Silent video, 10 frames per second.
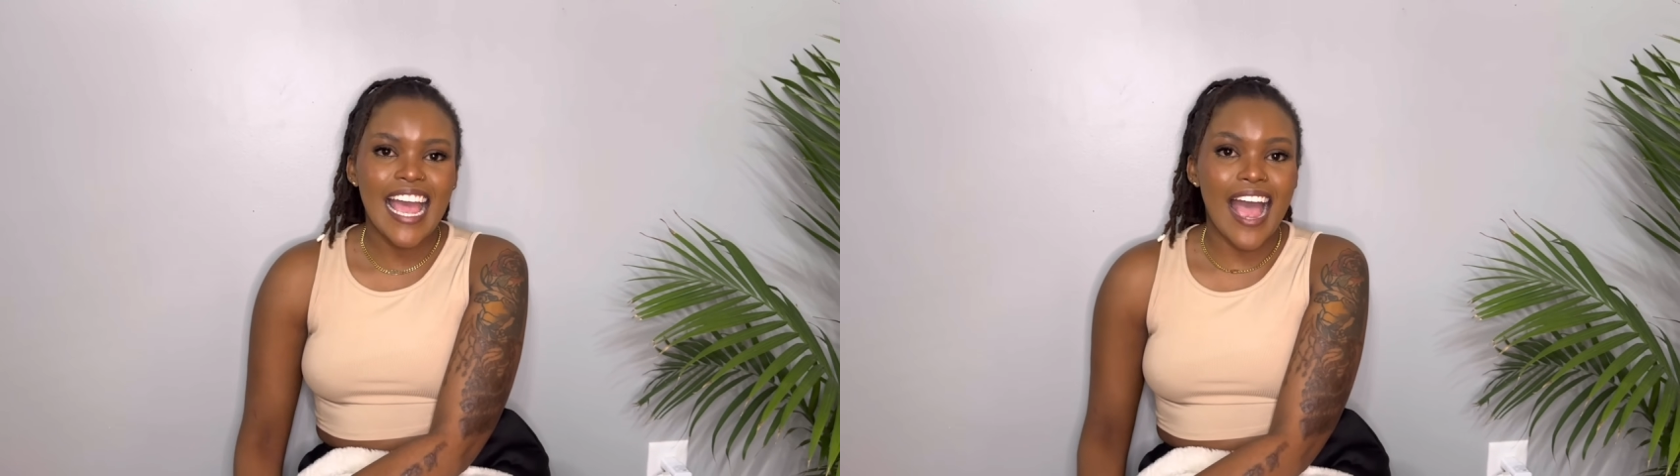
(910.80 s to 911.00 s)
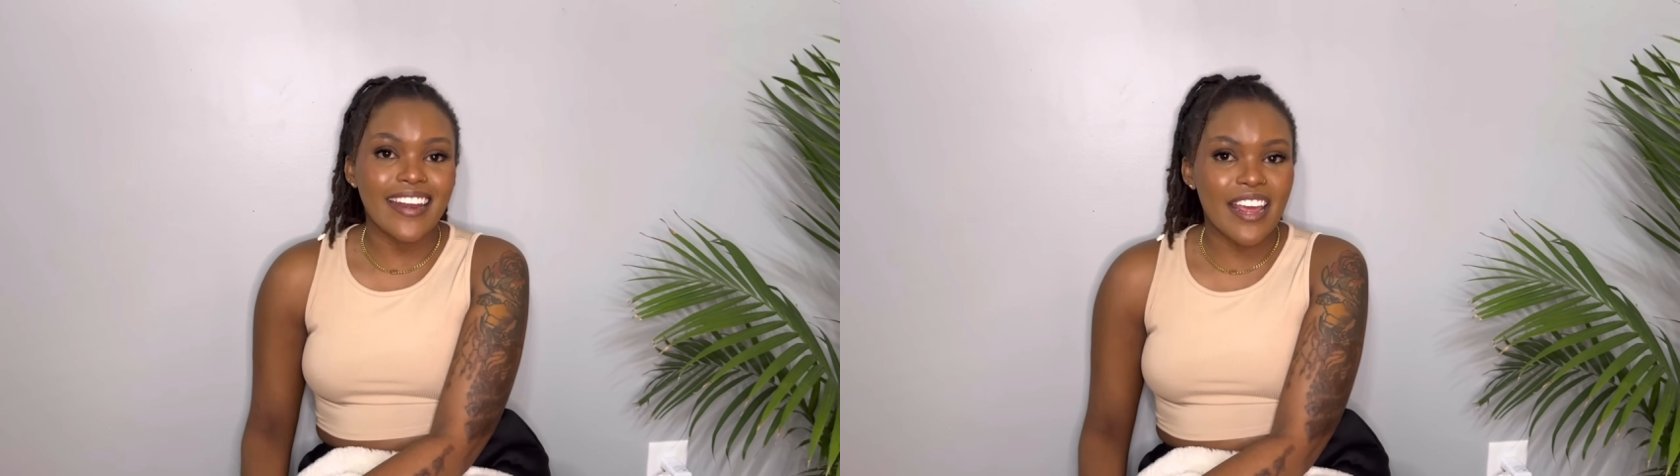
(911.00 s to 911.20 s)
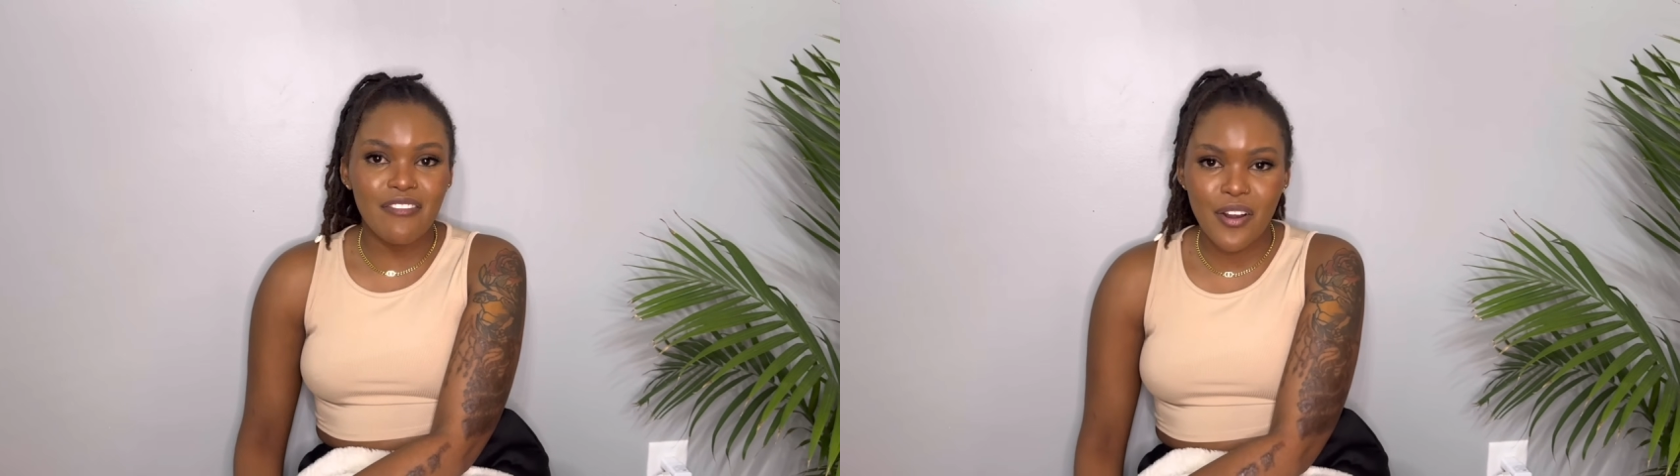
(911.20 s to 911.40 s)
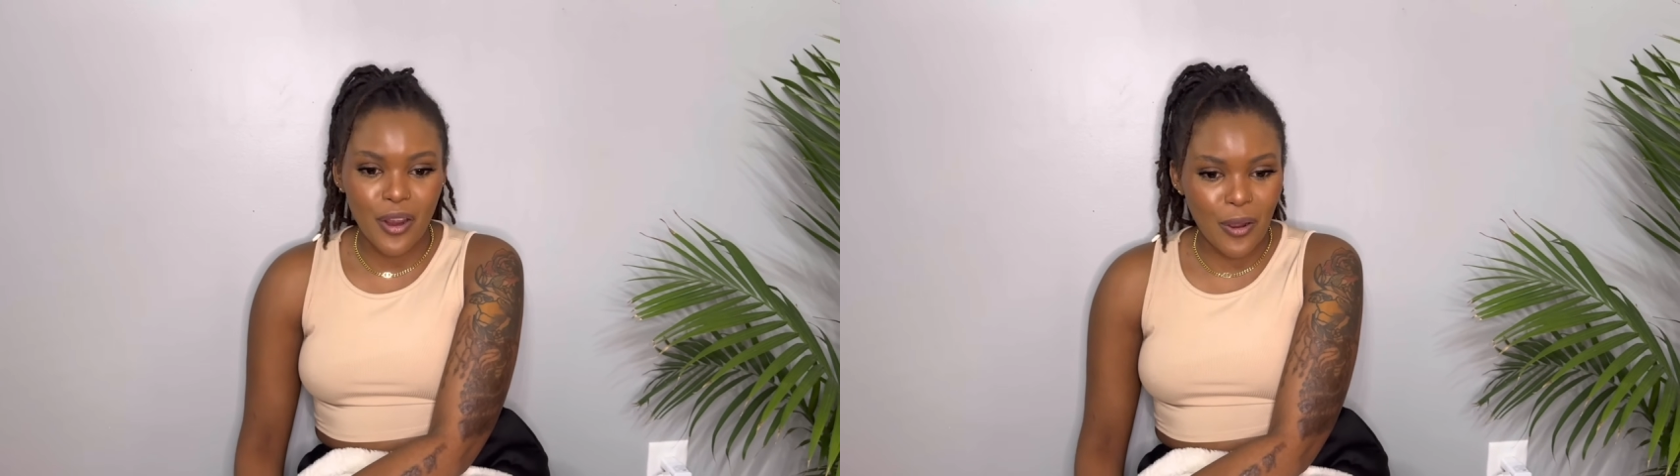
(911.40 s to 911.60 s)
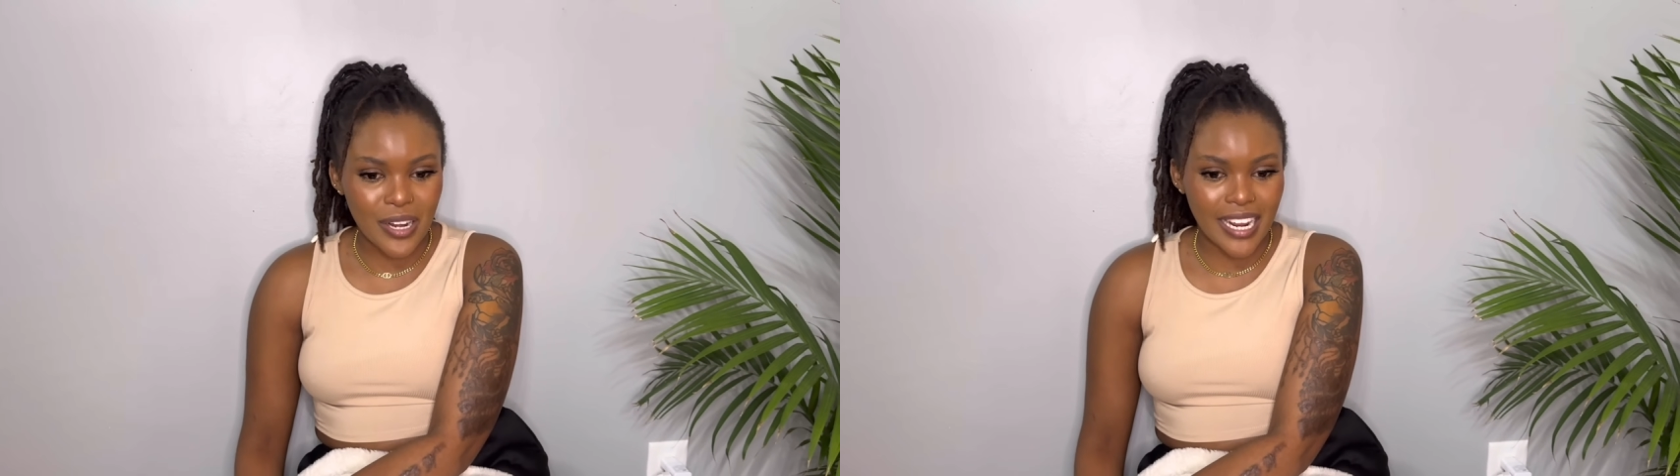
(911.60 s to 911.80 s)
I never
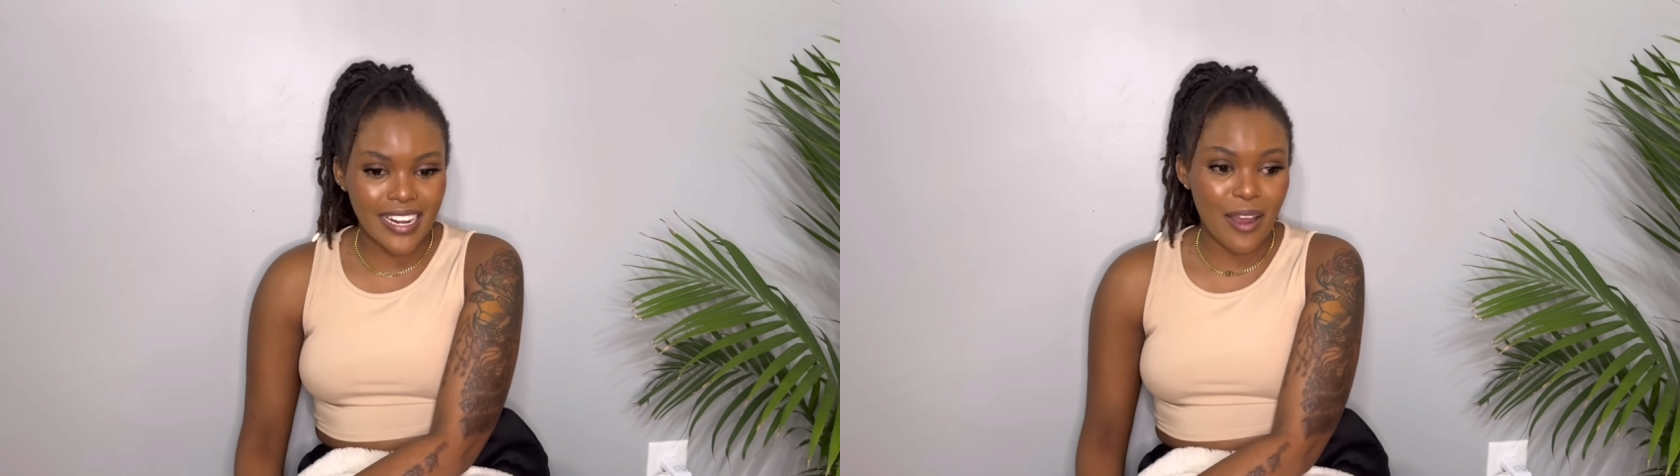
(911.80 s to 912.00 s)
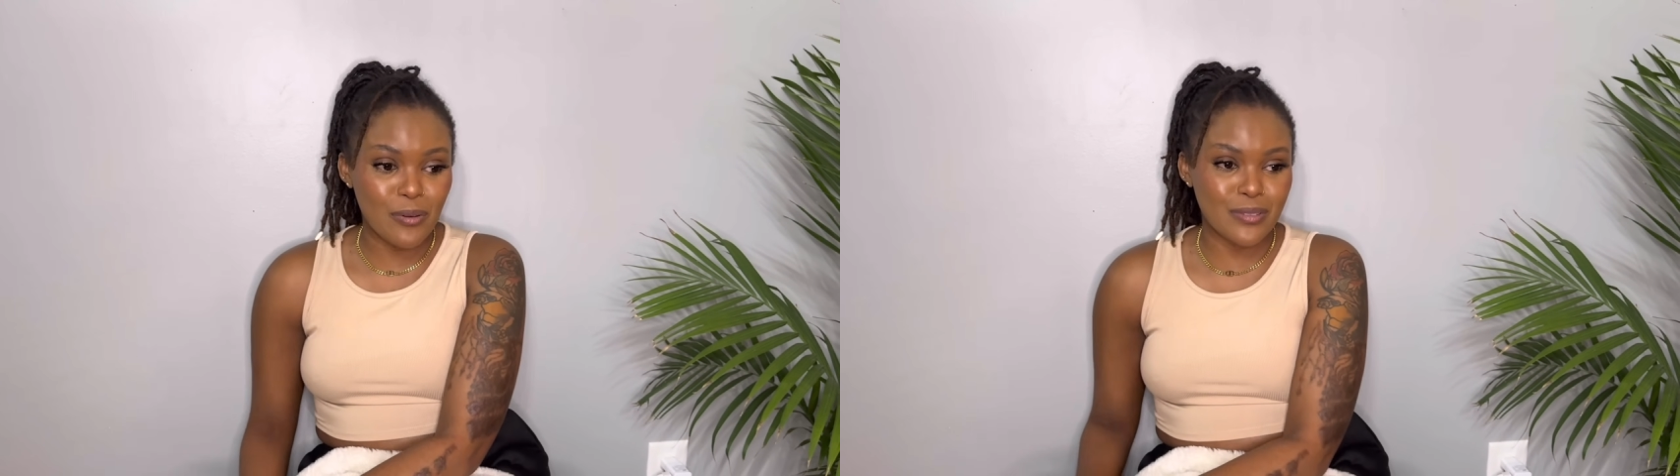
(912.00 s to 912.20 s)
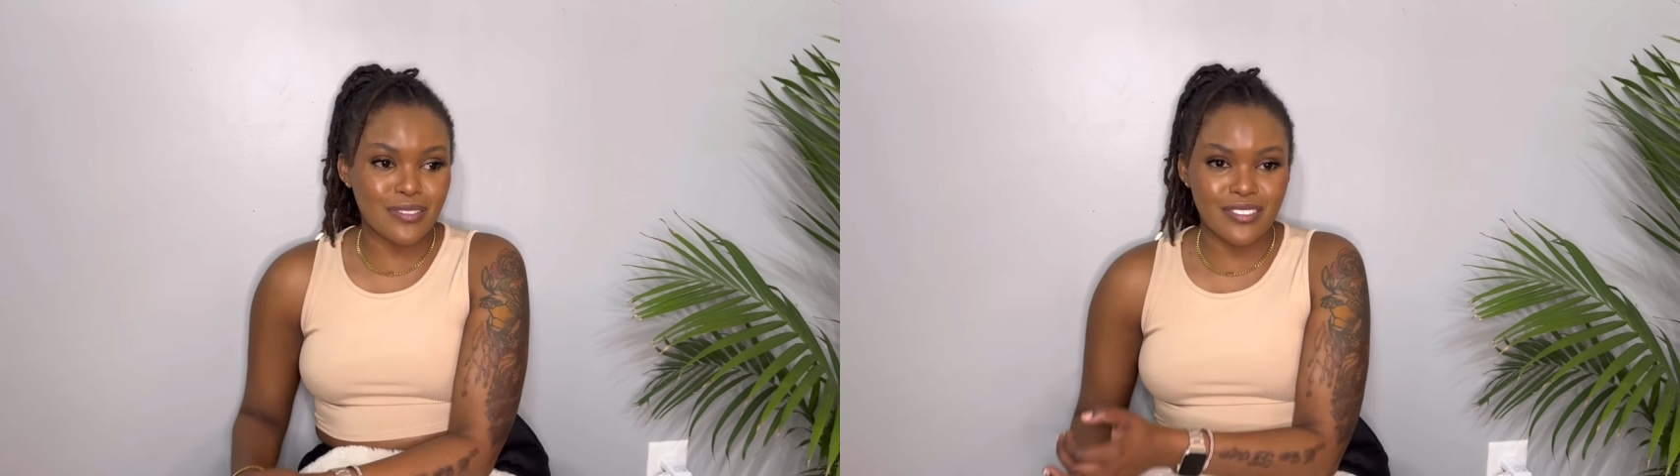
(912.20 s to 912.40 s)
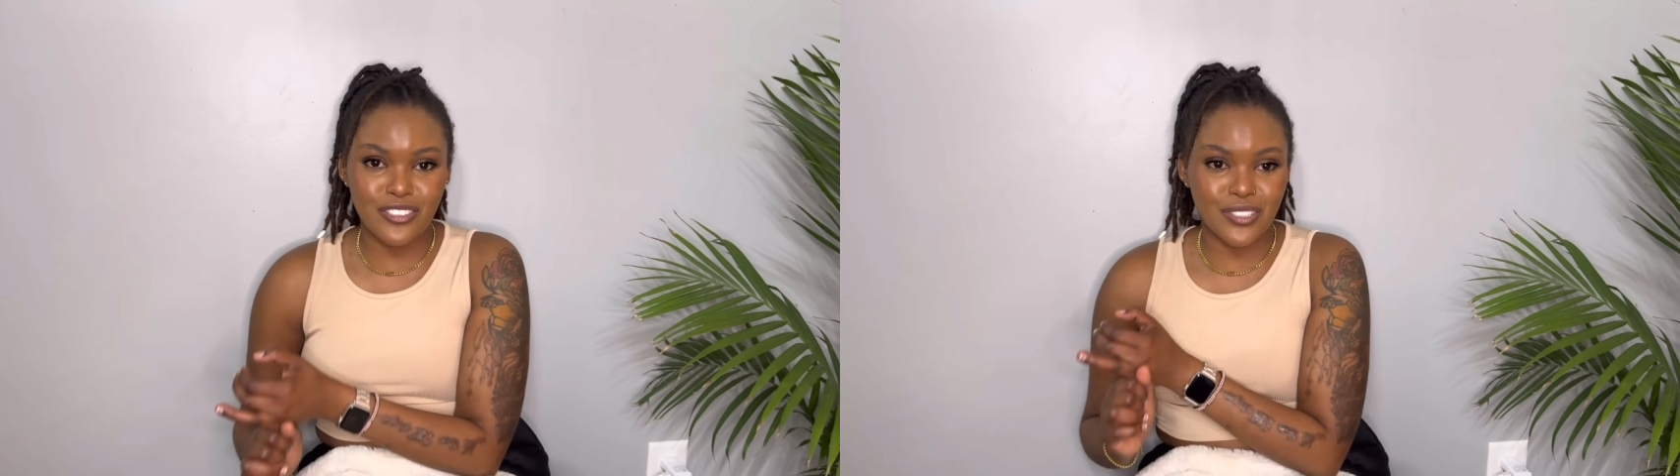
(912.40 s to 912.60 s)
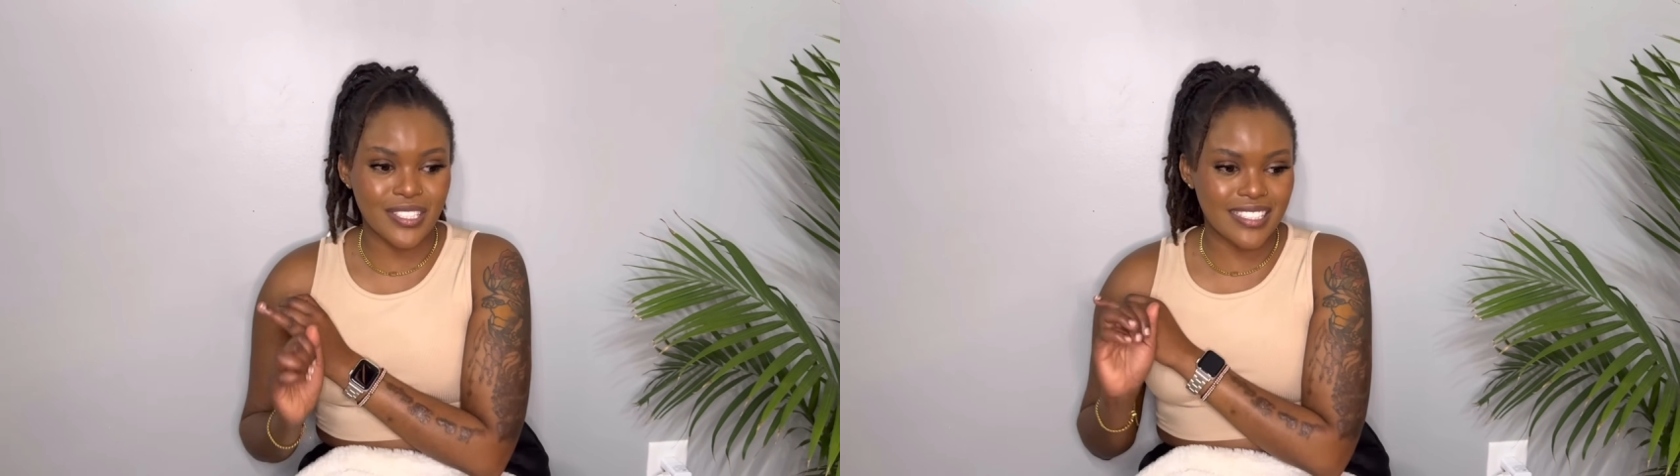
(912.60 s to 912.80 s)
recorded. I was
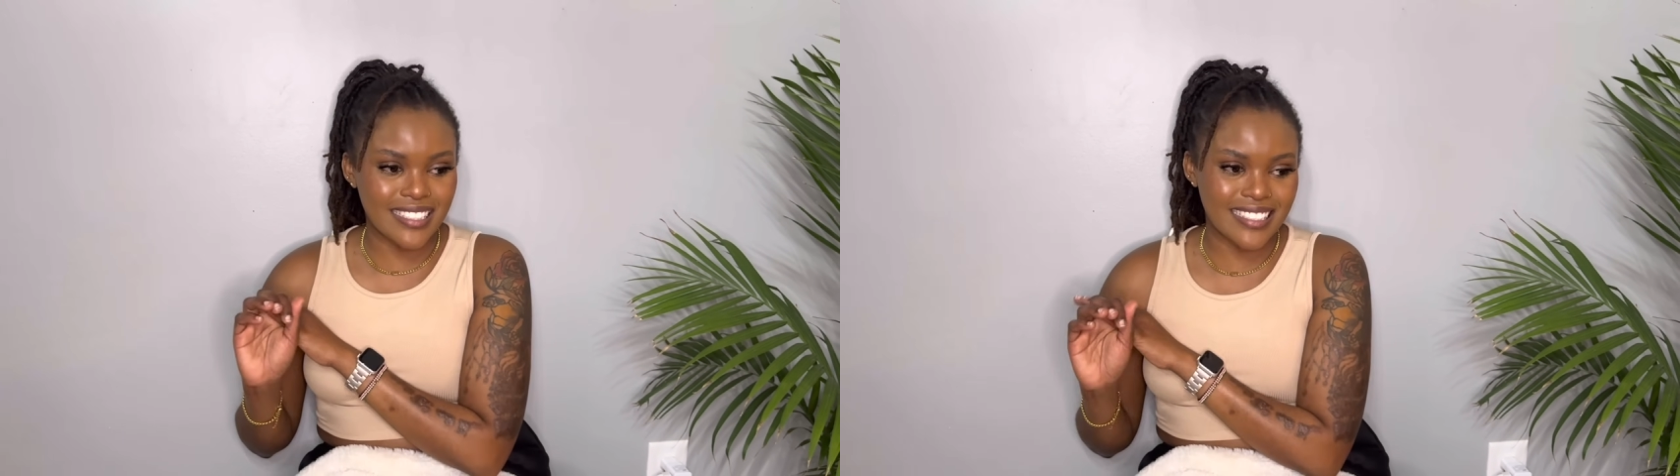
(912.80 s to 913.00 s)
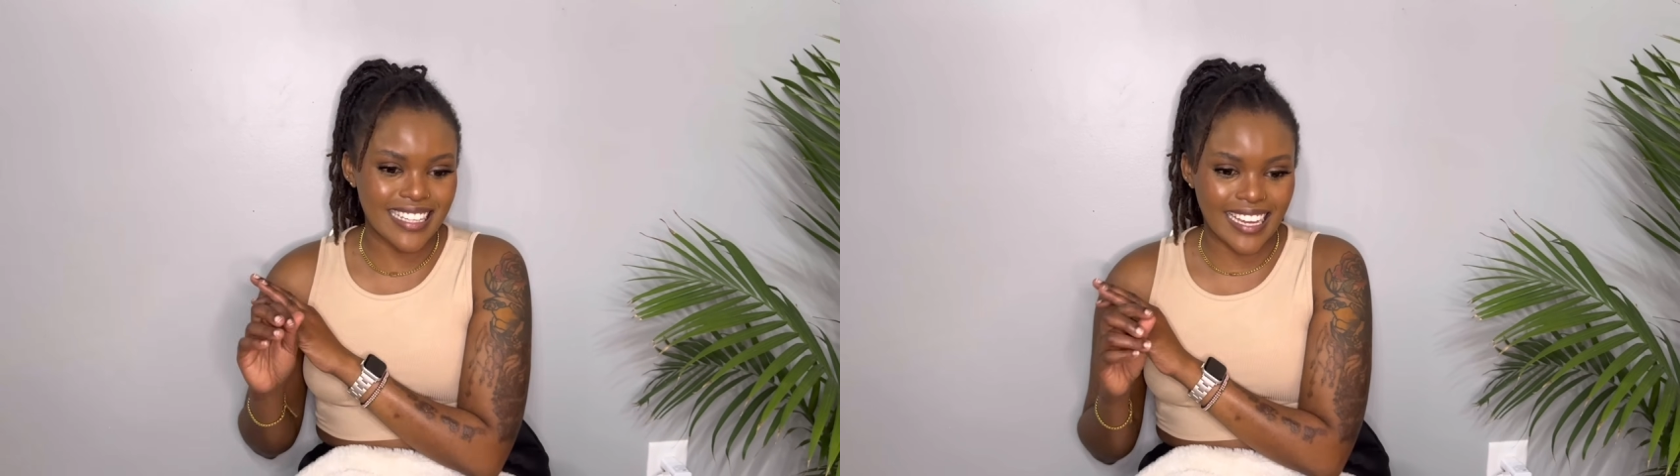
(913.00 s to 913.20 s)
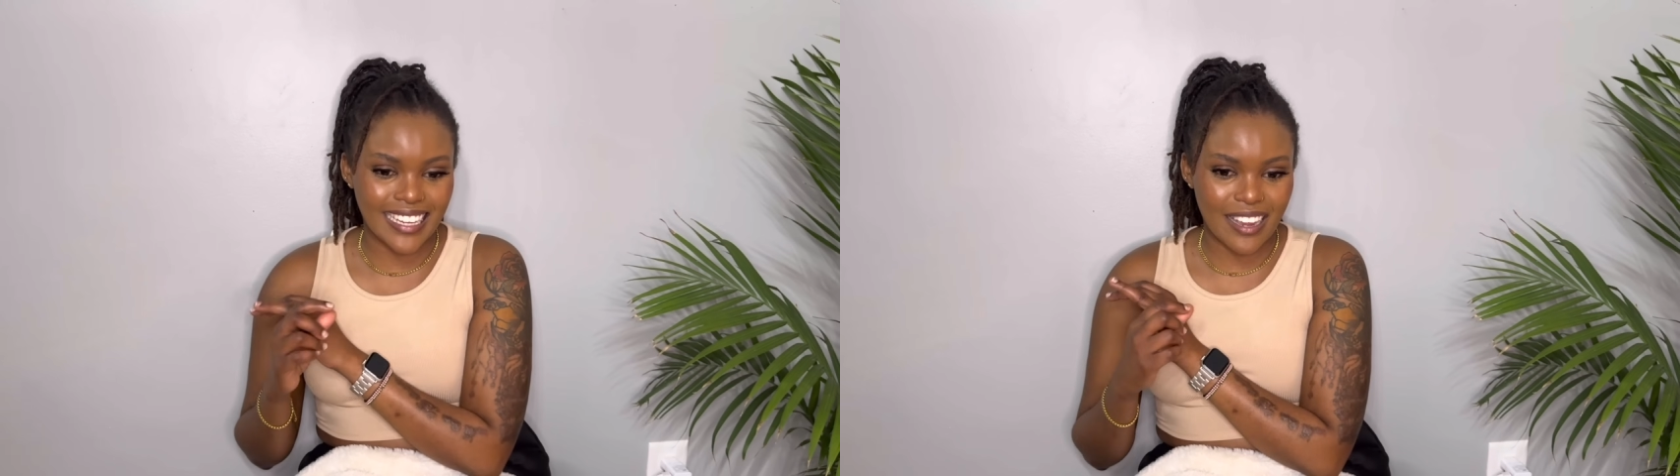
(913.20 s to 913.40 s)
just like,